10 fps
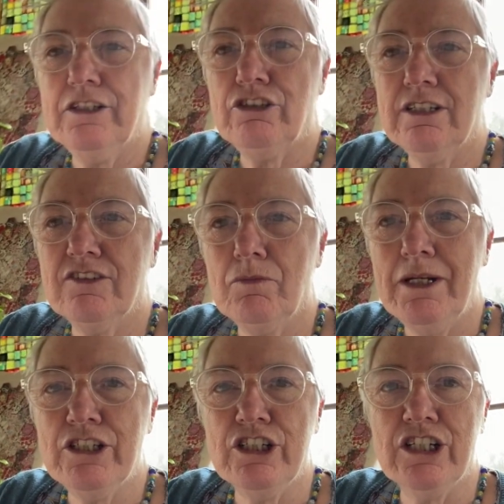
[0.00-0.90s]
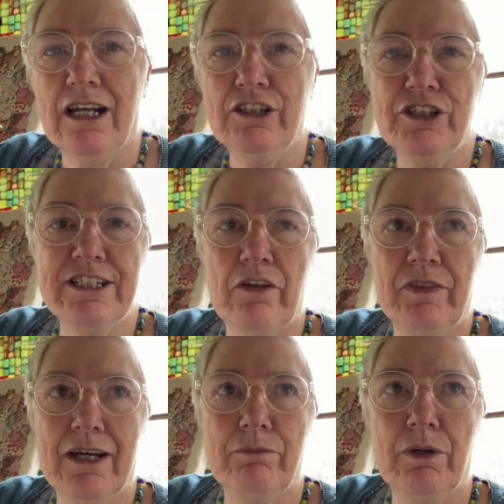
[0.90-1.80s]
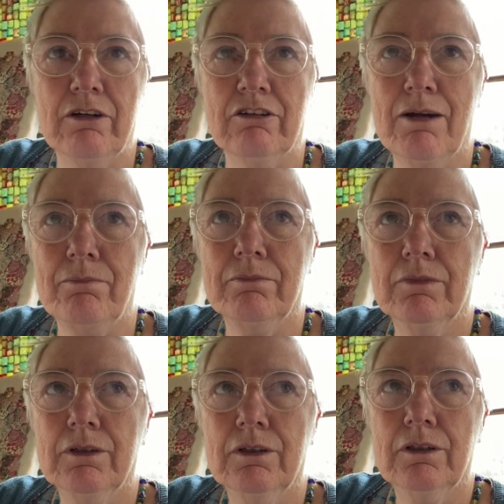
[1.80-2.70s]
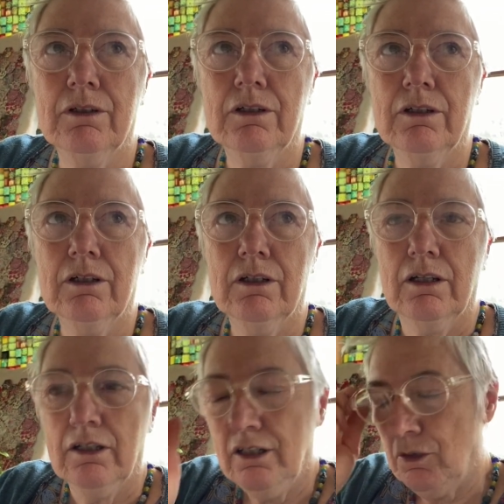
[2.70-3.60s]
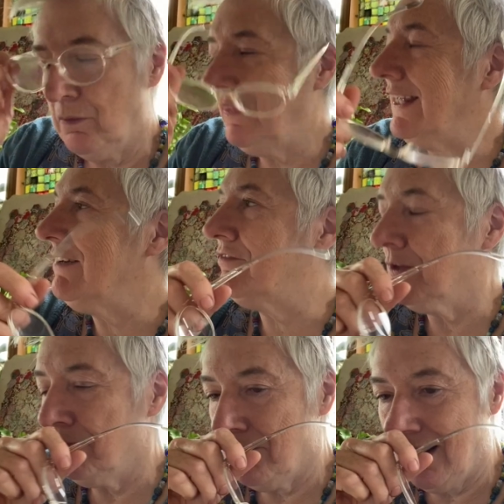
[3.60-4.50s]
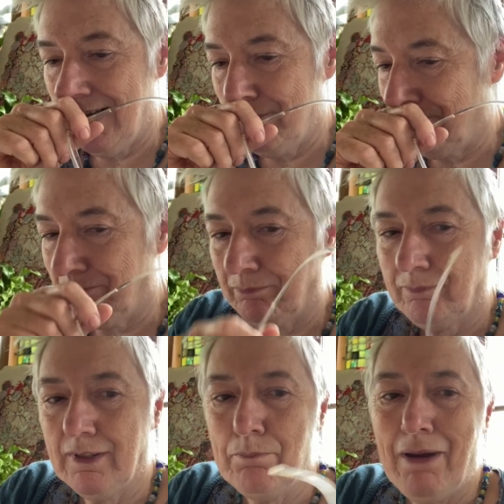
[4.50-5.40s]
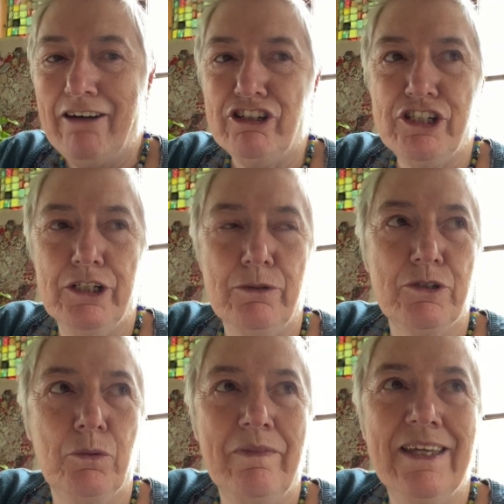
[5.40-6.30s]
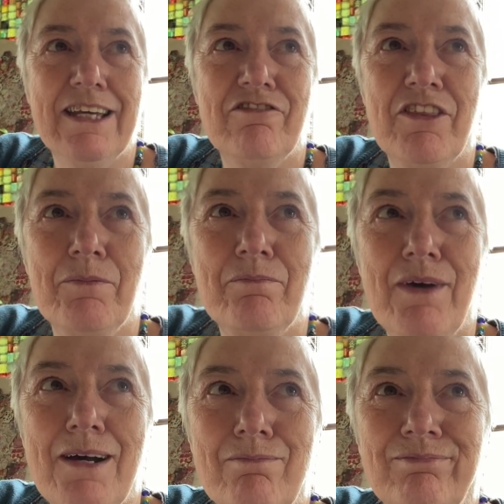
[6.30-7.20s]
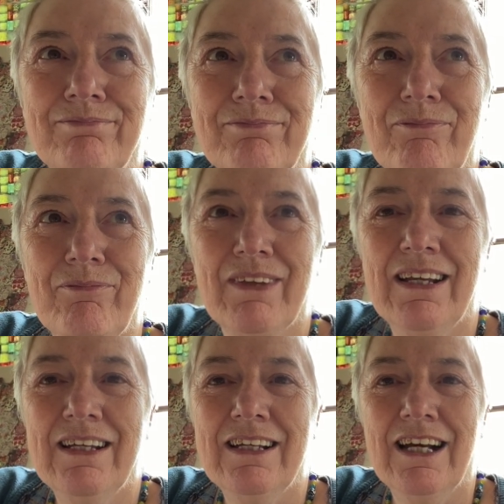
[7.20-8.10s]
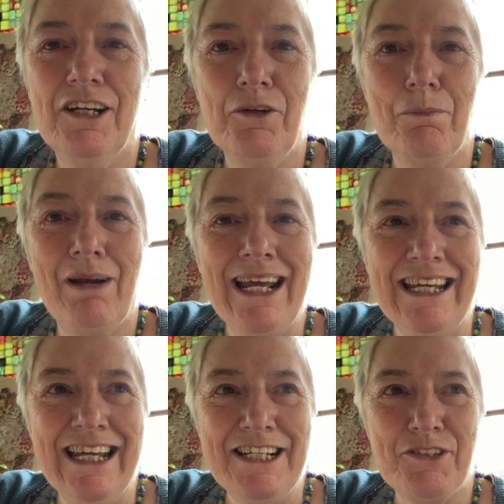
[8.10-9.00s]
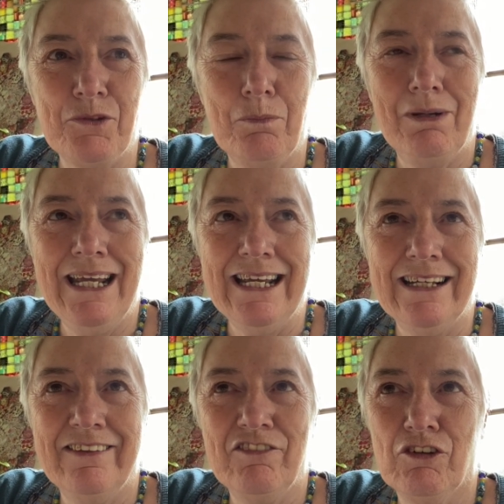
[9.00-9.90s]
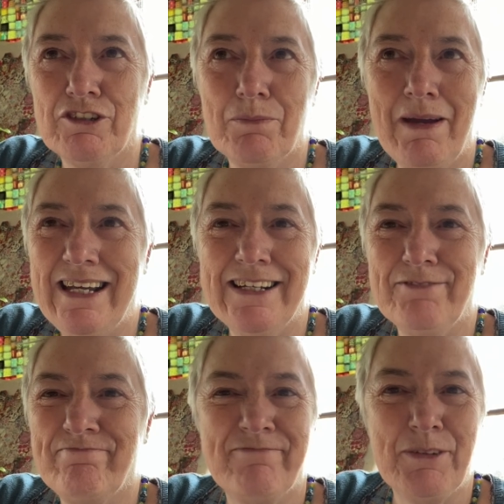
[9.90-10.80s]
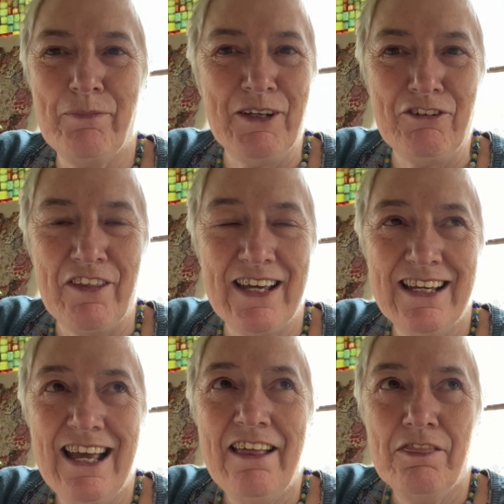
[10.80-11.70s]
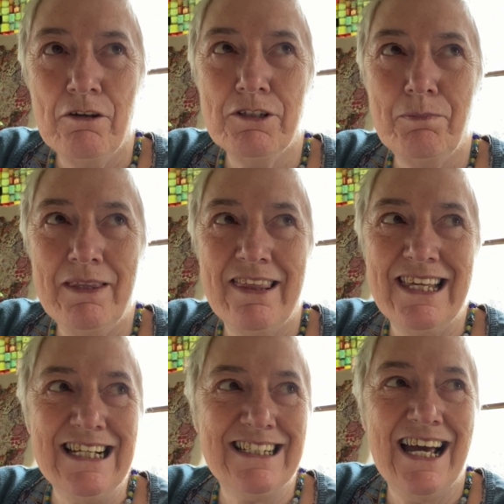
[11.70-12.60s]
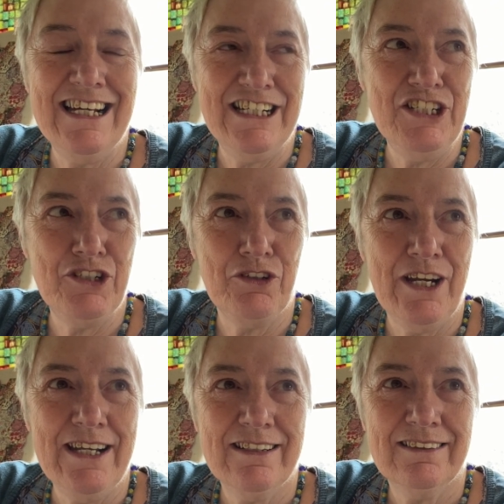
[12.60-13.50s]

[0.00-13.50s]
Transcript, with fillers: the transformation challenges on that program. You know, when they give them um, a parachute or when they give them um, a load of blankets or bling and they've got to make a something or other. Those would be the things that I'd enjoy.